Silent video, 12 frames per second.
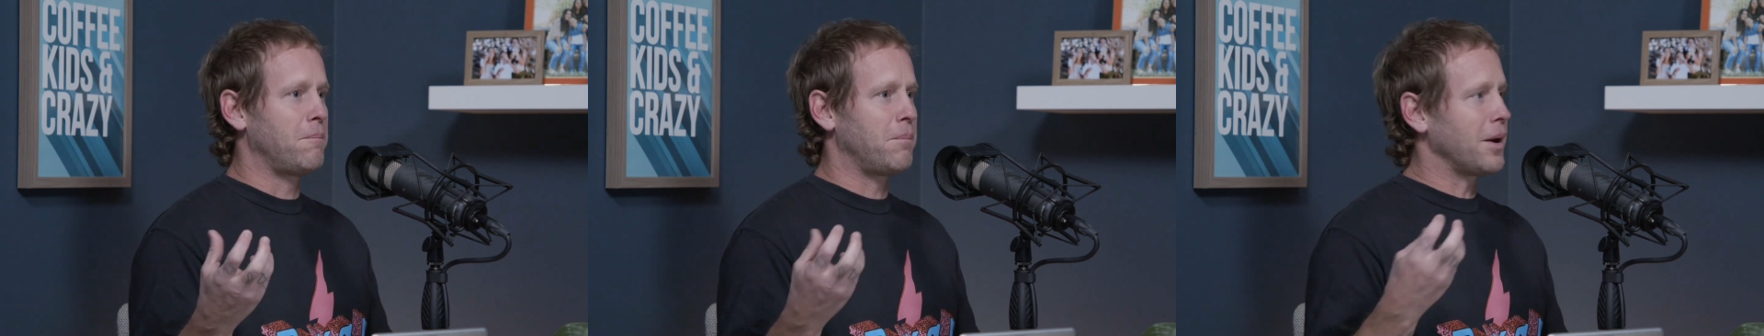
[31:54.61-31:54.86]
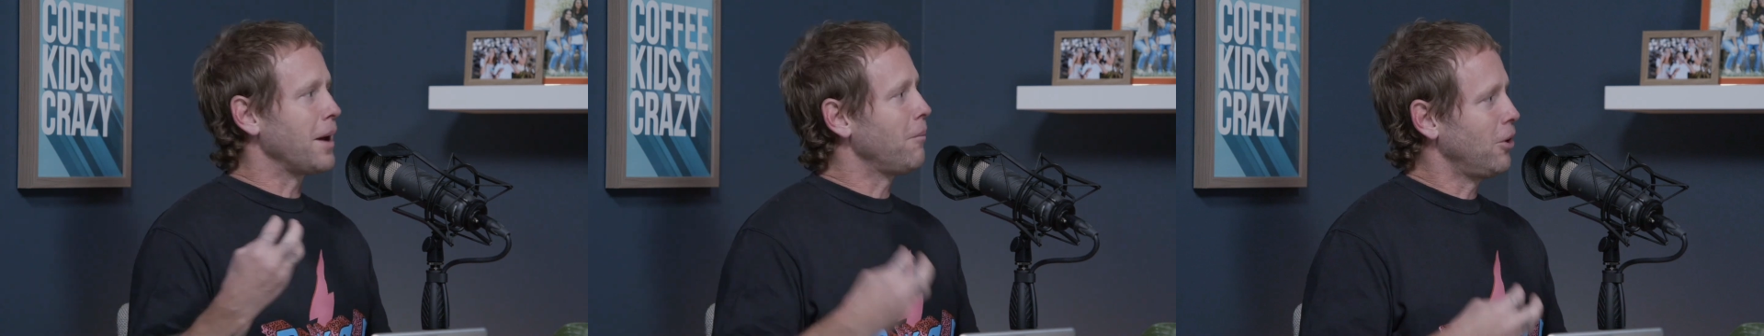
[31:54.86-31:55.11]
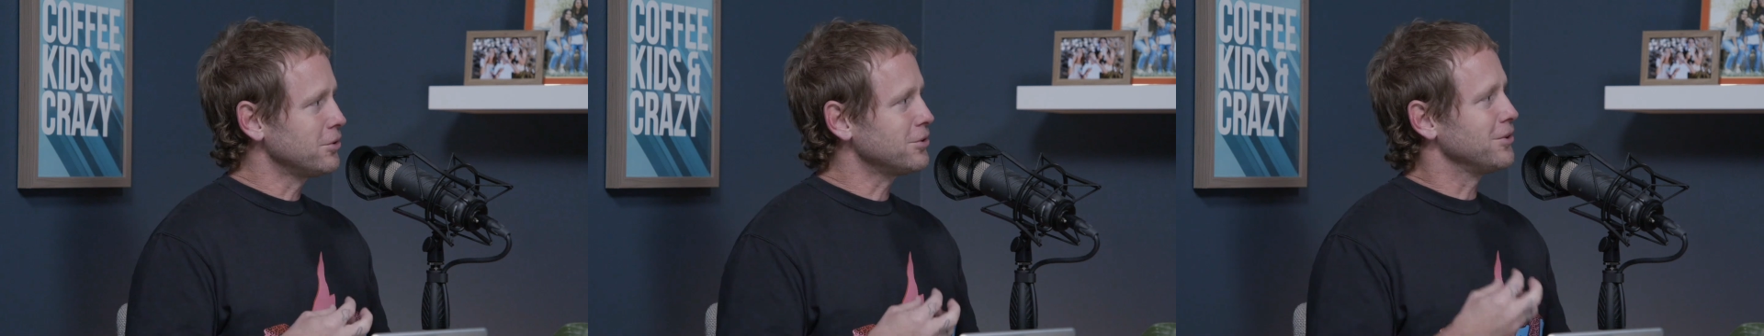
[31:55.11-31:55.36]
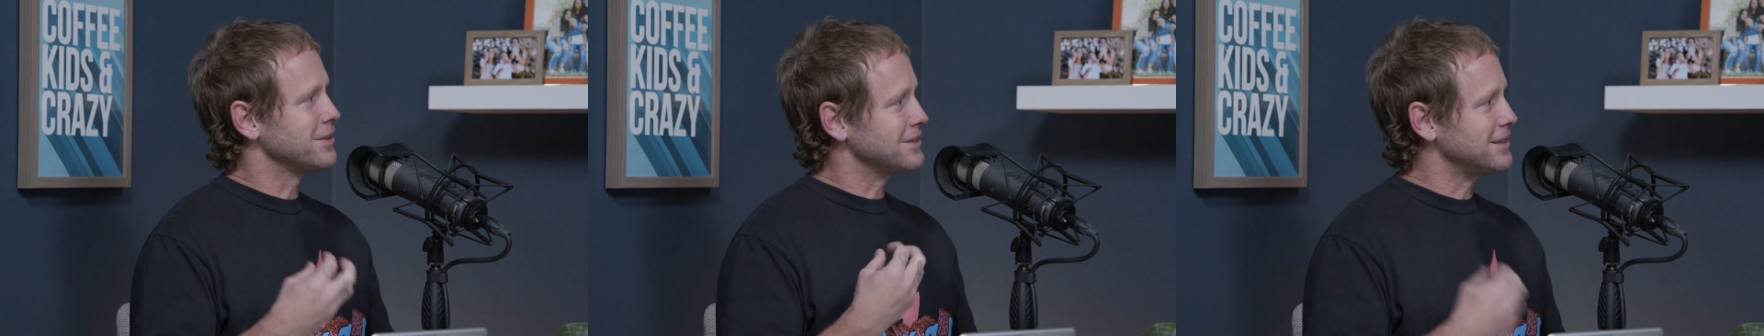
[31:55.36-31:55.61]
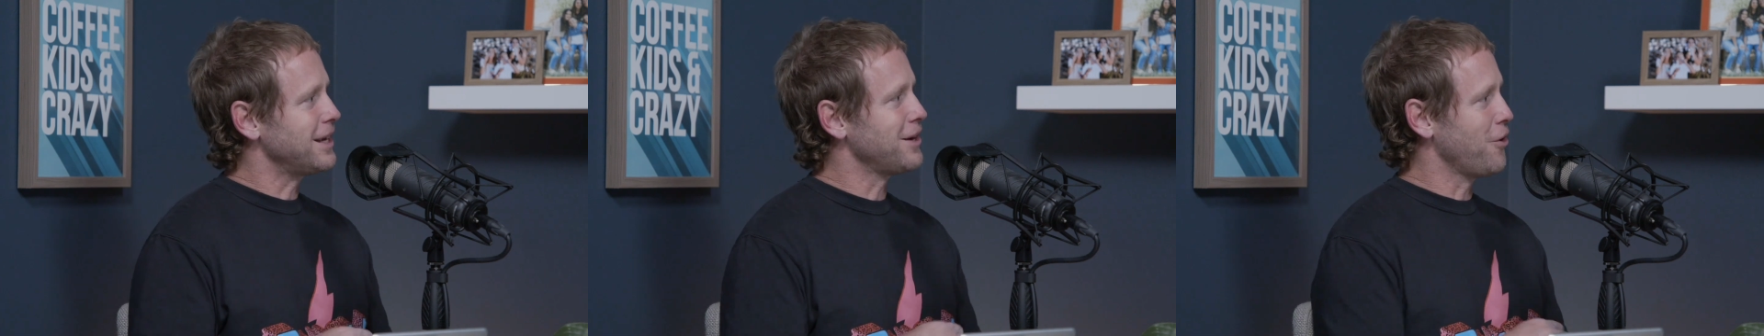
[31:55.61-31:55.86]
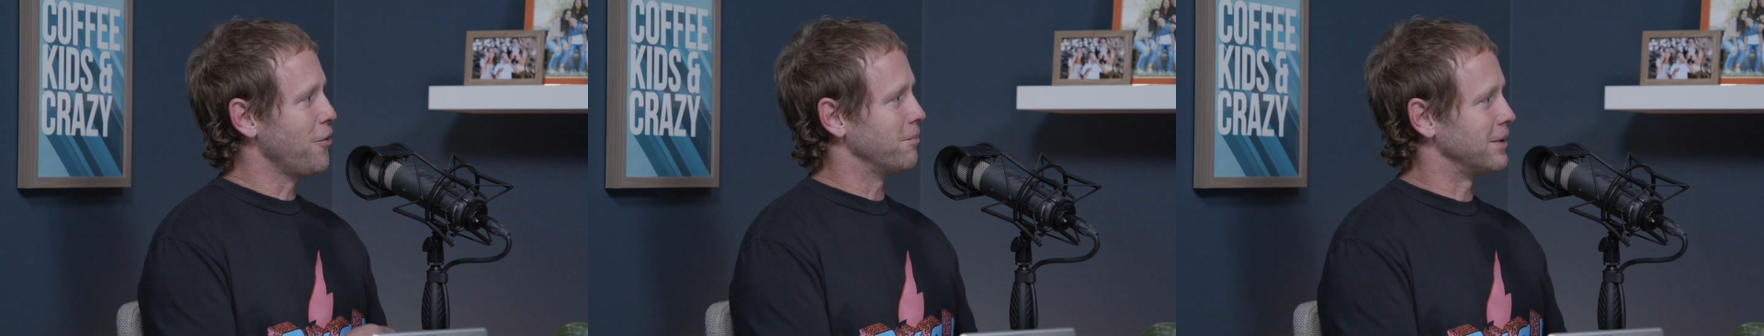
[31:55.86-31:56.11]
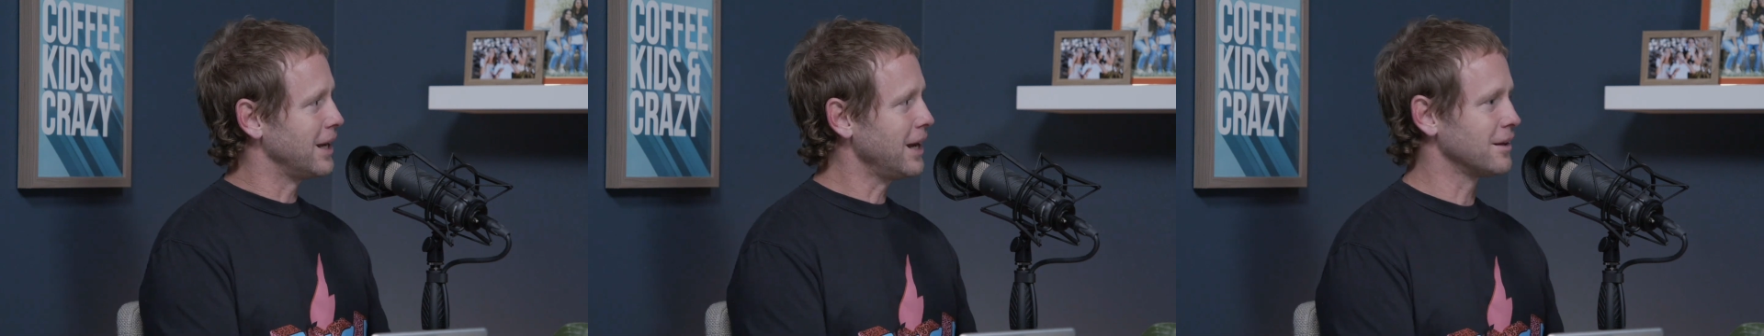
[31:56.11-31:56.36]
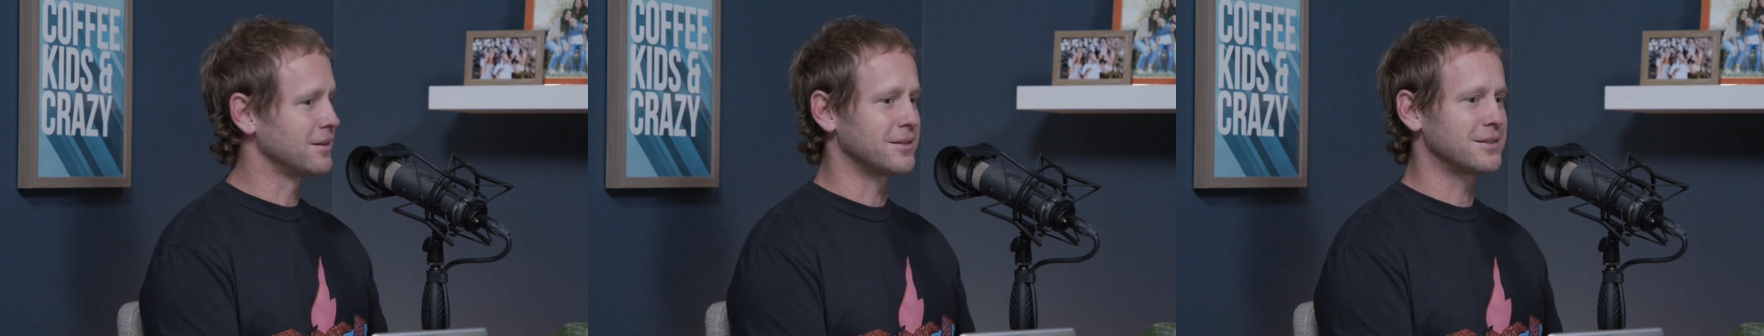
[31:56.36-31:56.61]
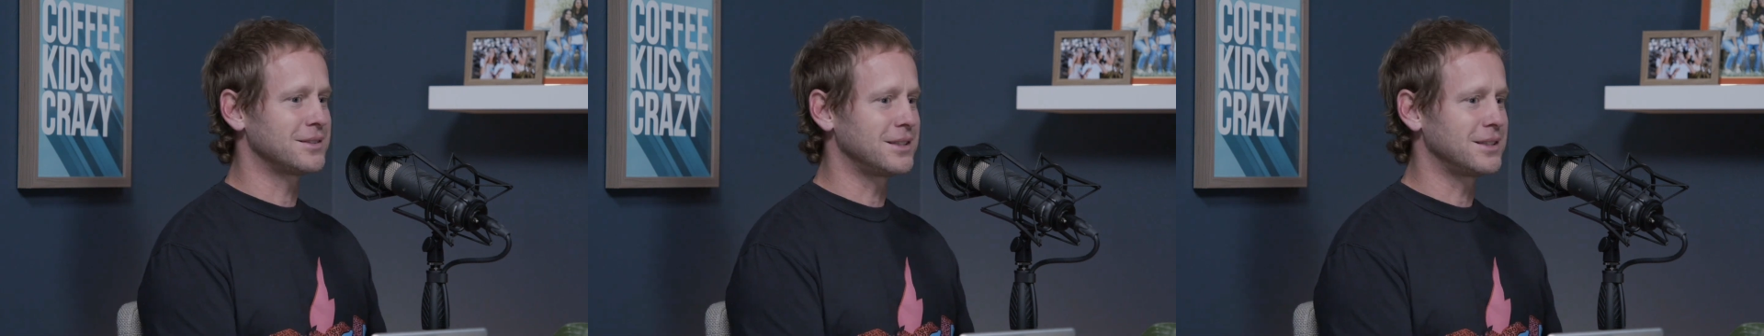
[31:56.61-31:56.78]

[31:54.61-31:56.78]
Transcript: But I'm also a stay at home dad that's